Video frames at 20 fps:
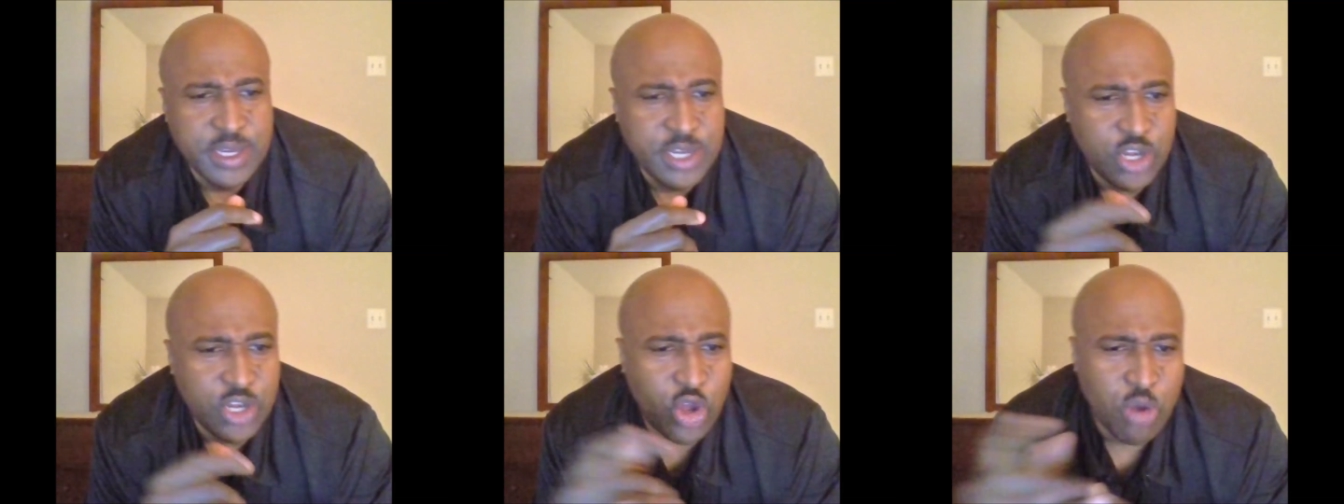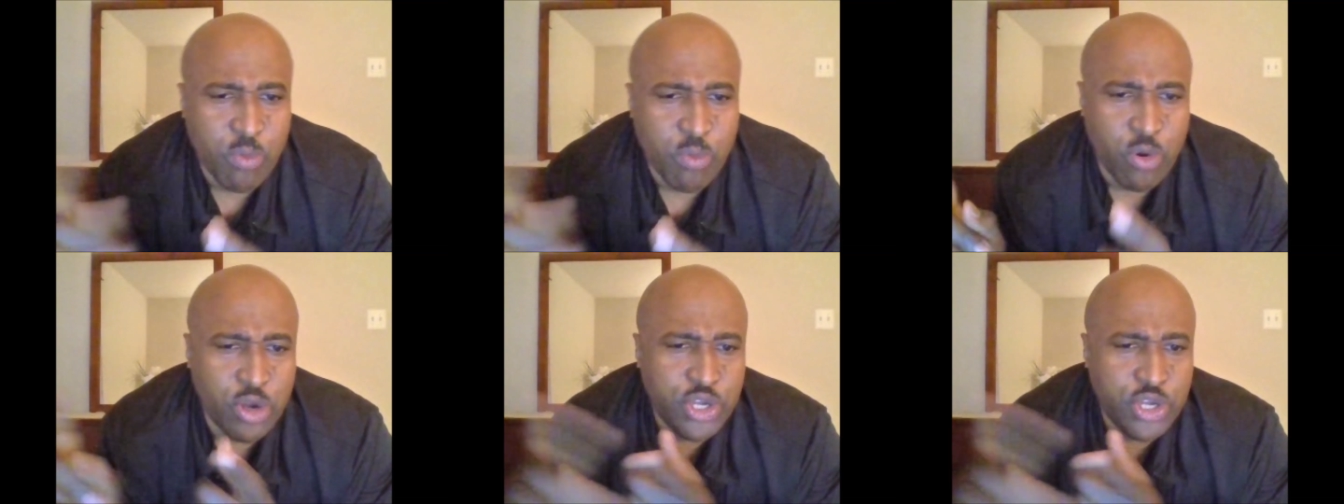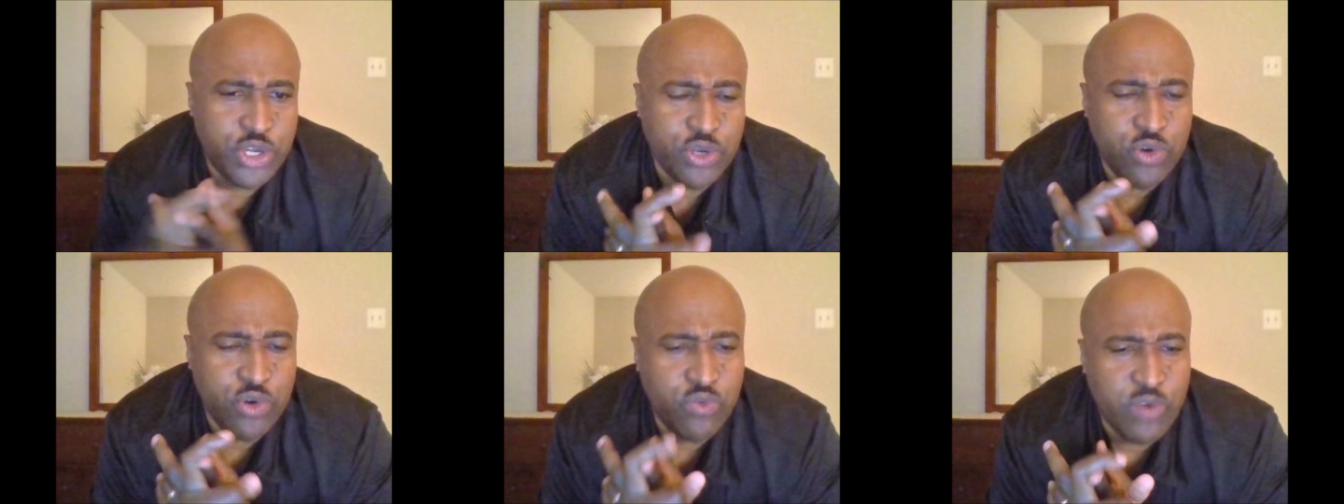No more
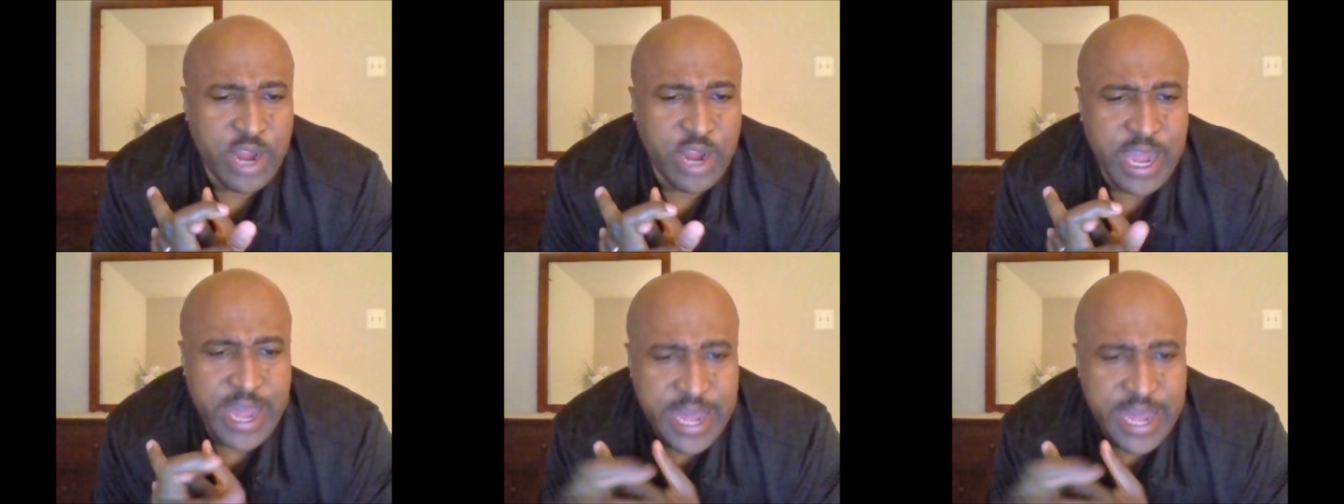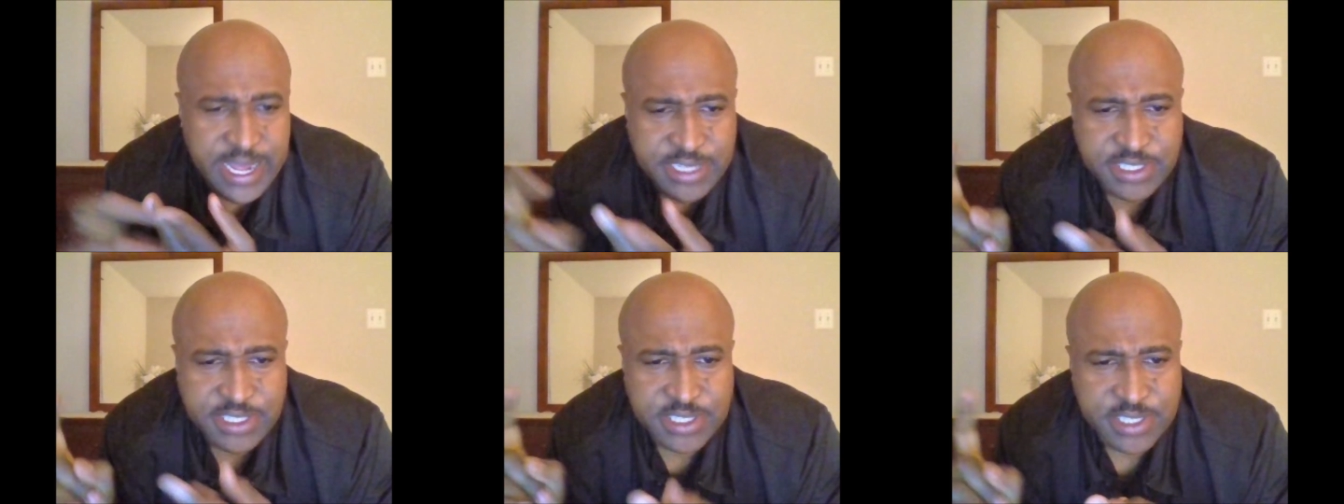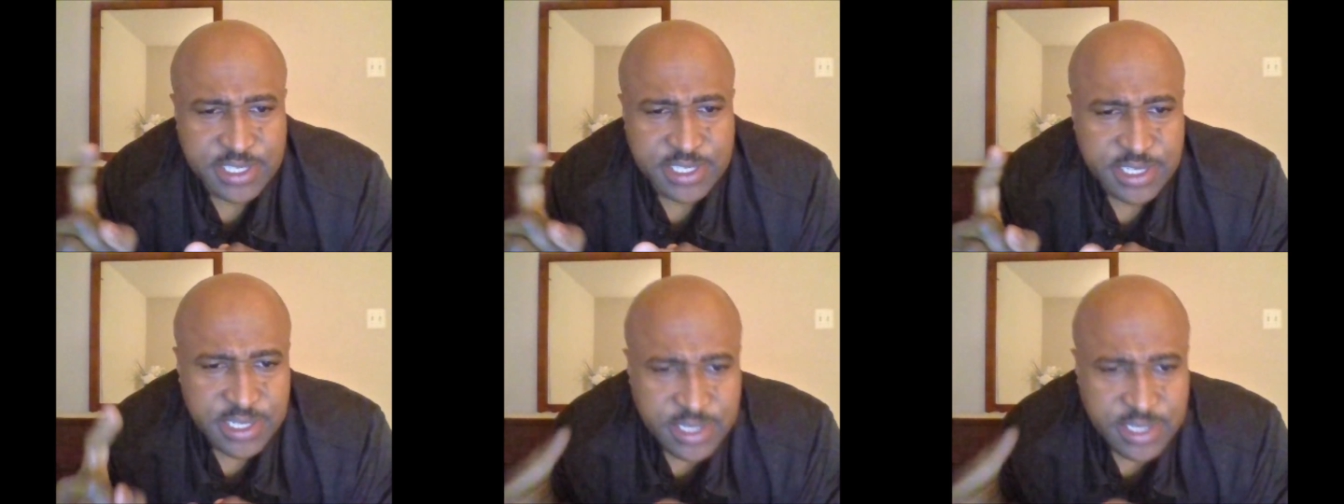
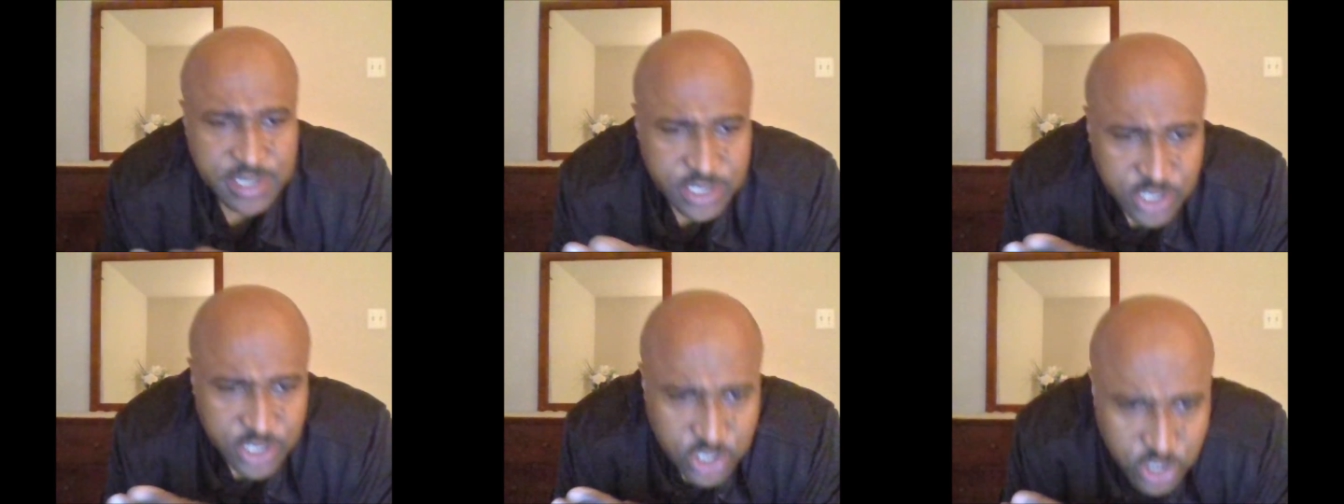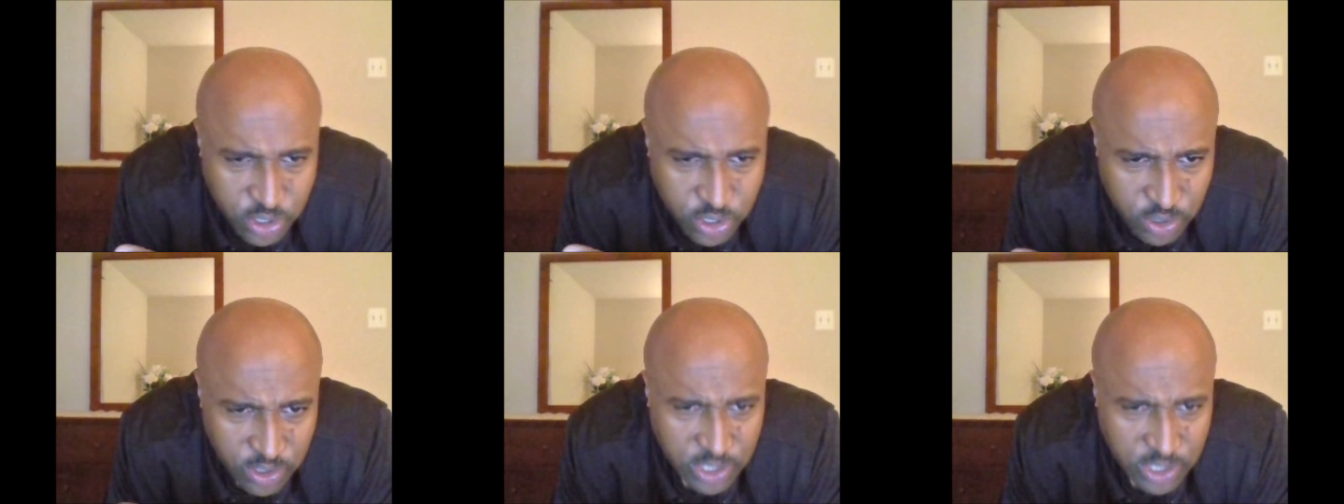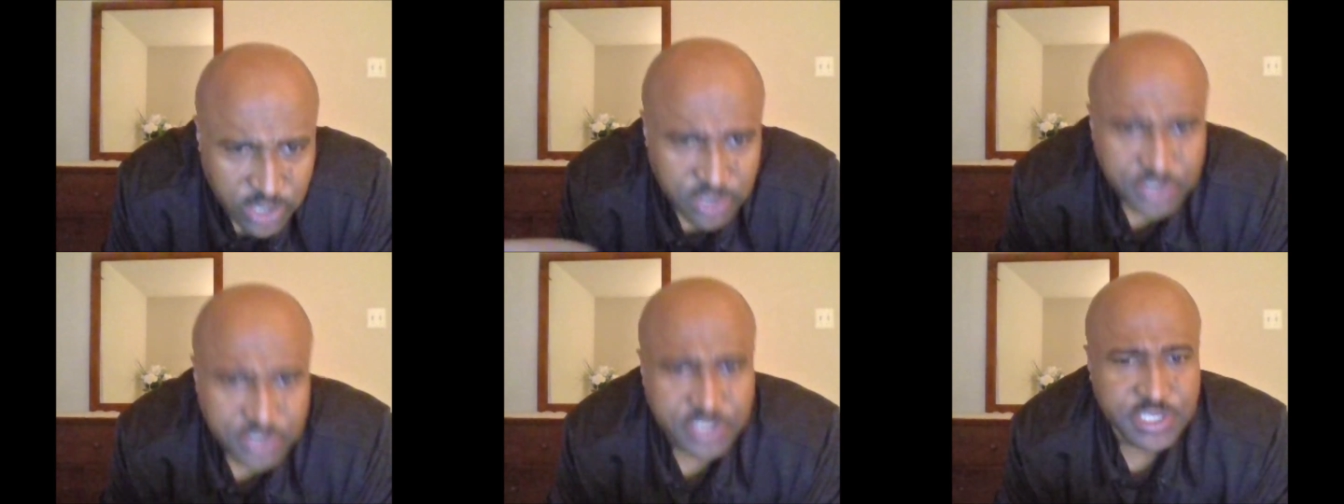do-rags,
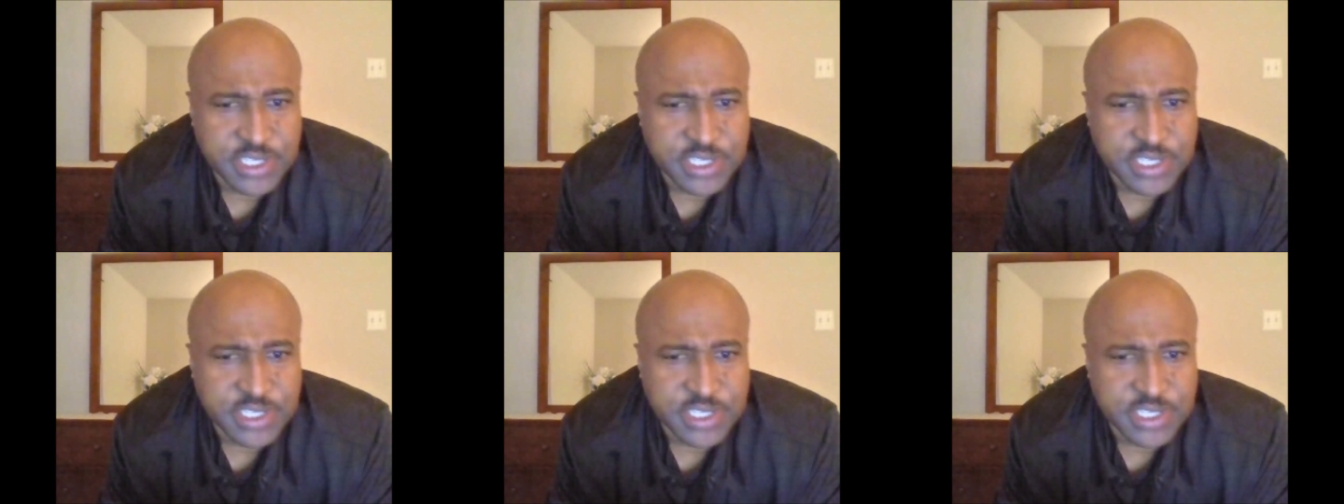curlers,